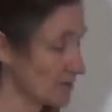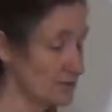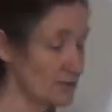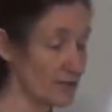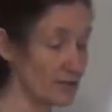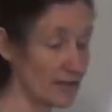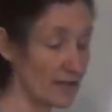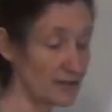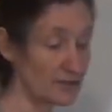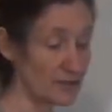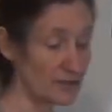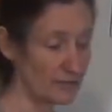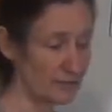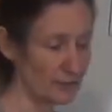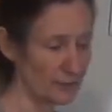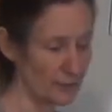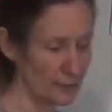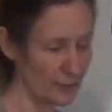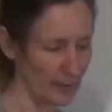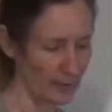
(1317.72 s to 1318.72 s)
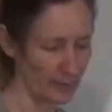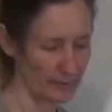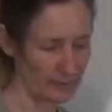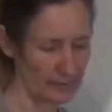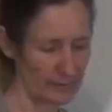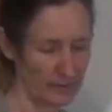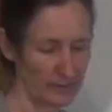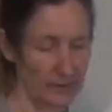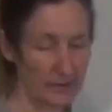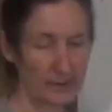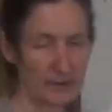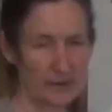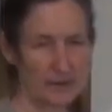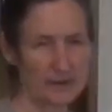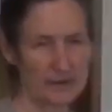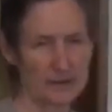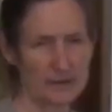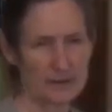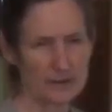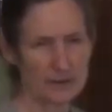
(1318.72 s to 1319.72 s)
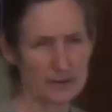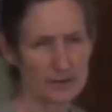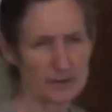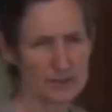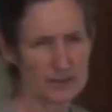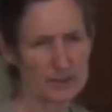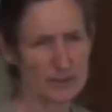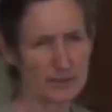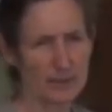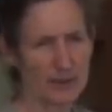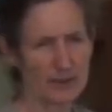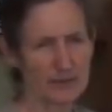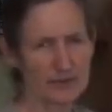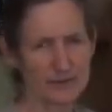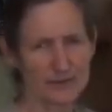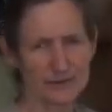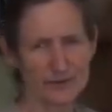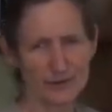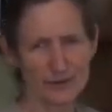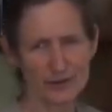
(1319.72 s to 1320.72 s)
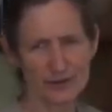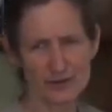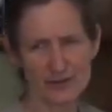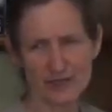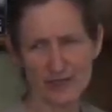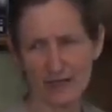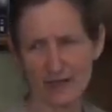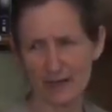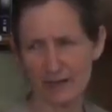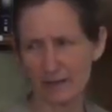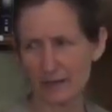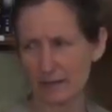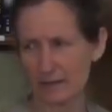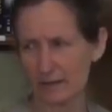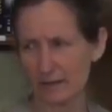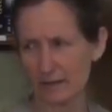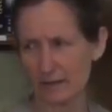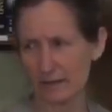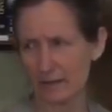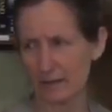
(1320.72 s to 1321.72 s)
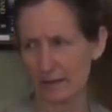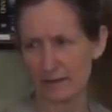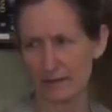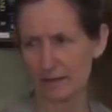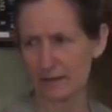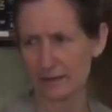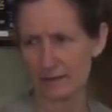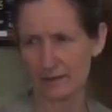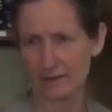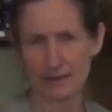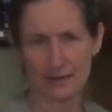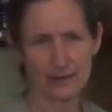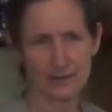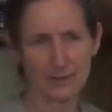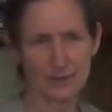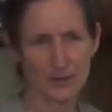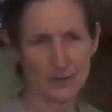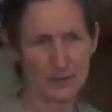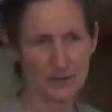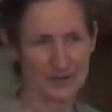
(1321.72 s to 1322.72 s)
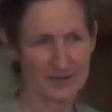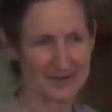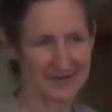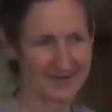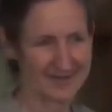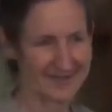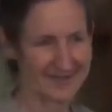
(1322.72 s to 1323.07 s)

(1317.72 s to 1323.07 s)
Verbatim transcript: So that's the flu bomb. Usually by the third day, you don't need it anymore.